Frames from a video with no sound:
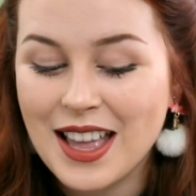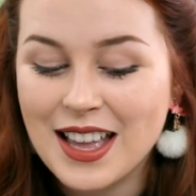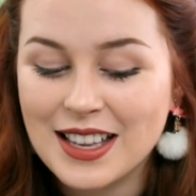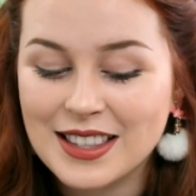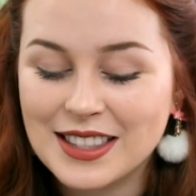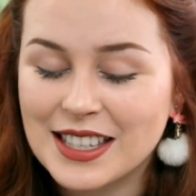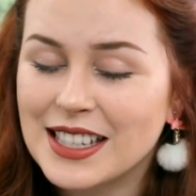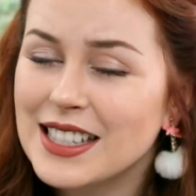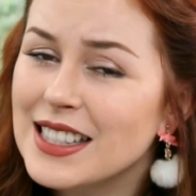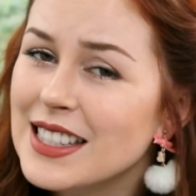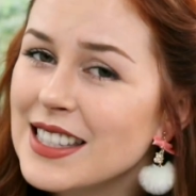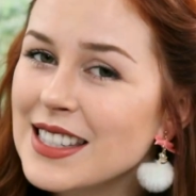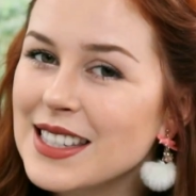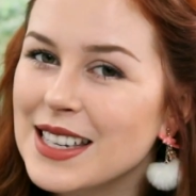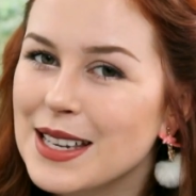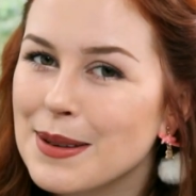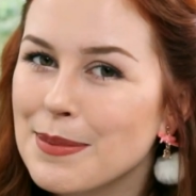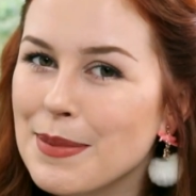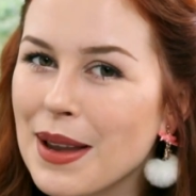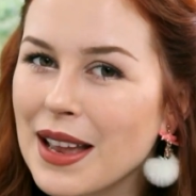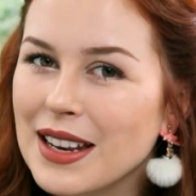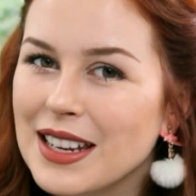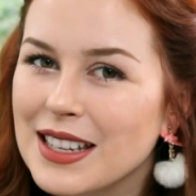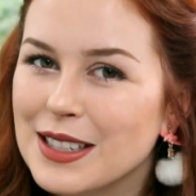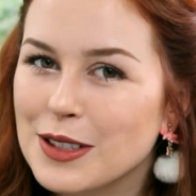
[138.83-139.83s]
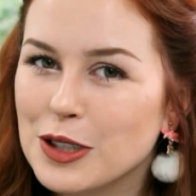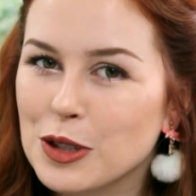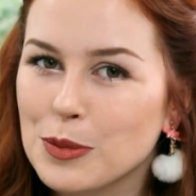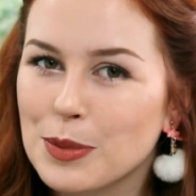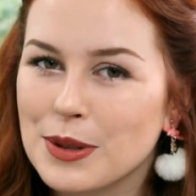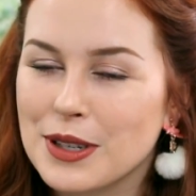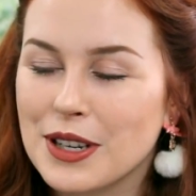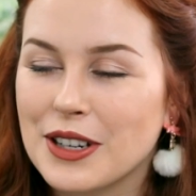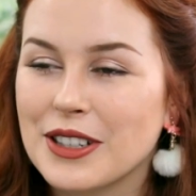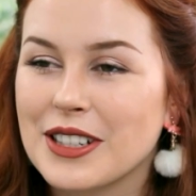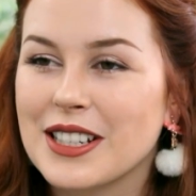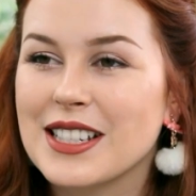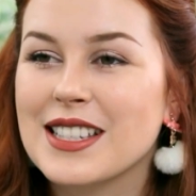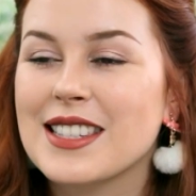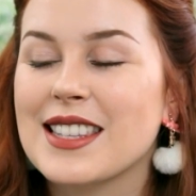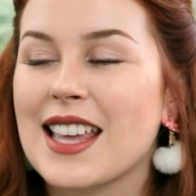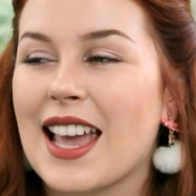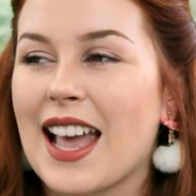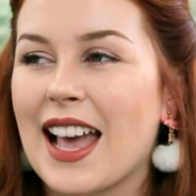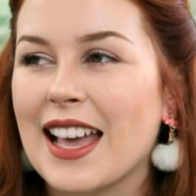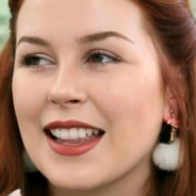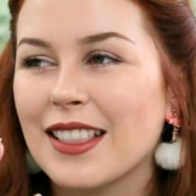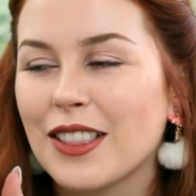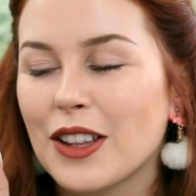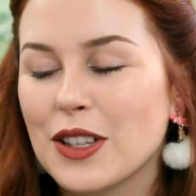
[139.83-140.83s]
Didn't see many, to be honest. They
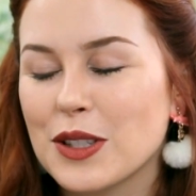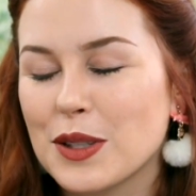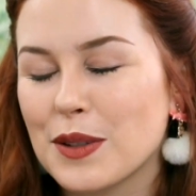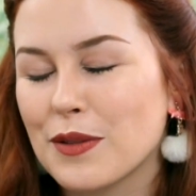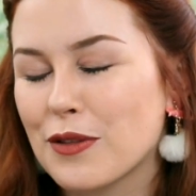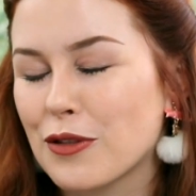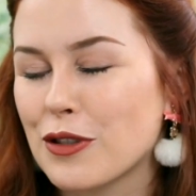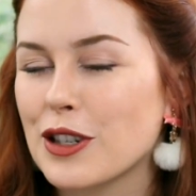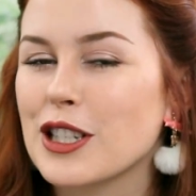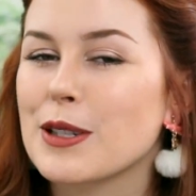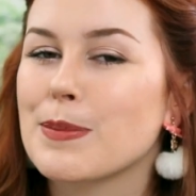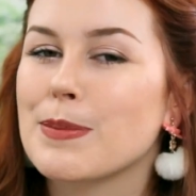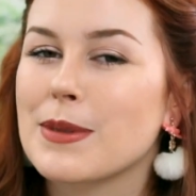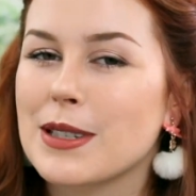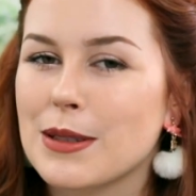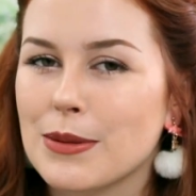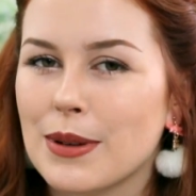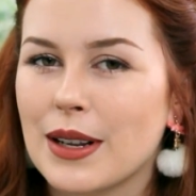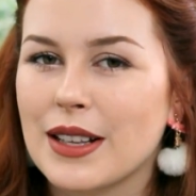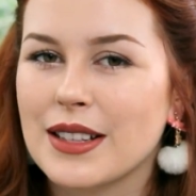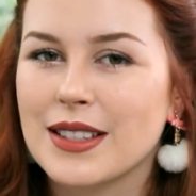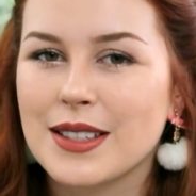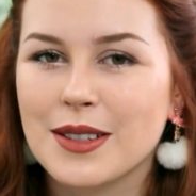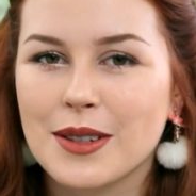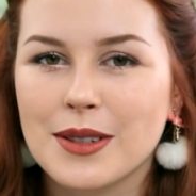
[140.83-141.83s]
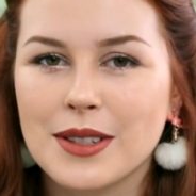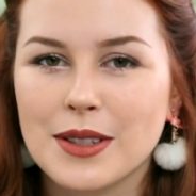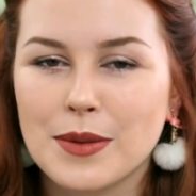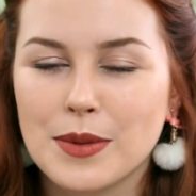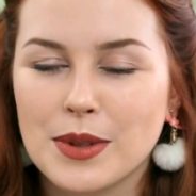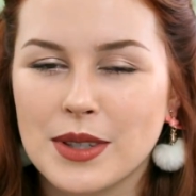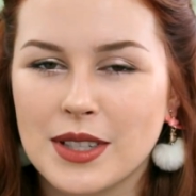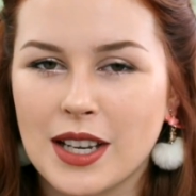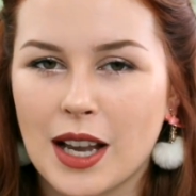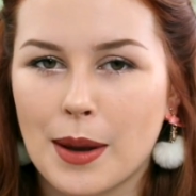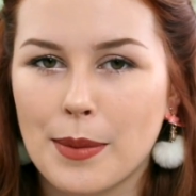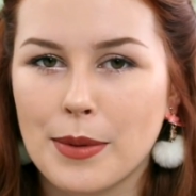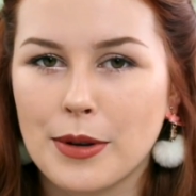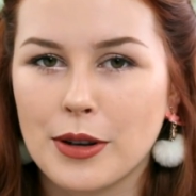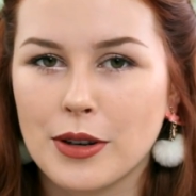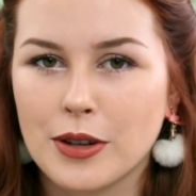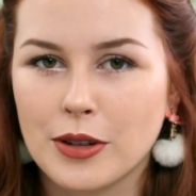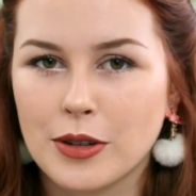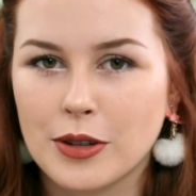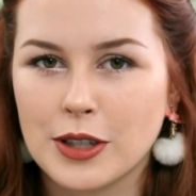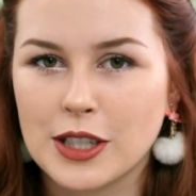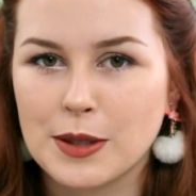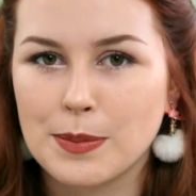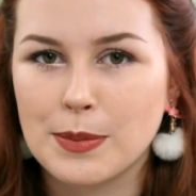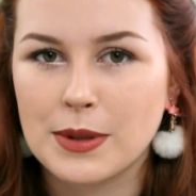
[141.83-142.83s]
had lots of Christmas ones because it was coming on
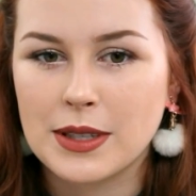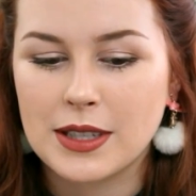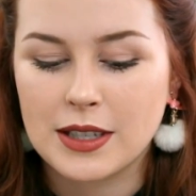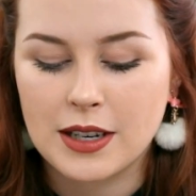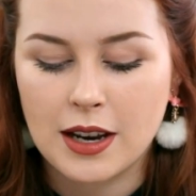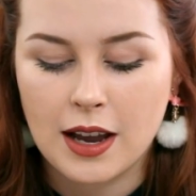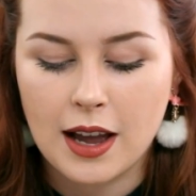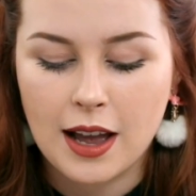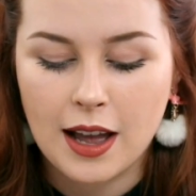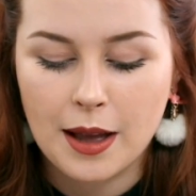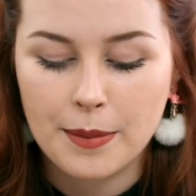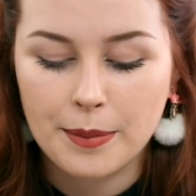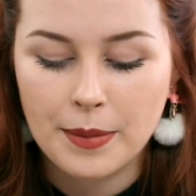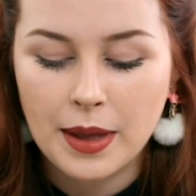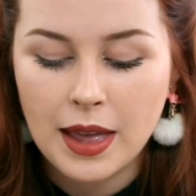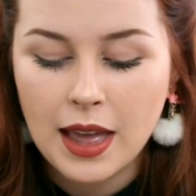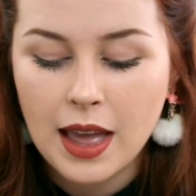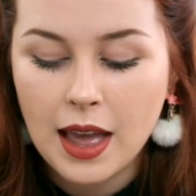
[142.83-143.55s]
Christmas time.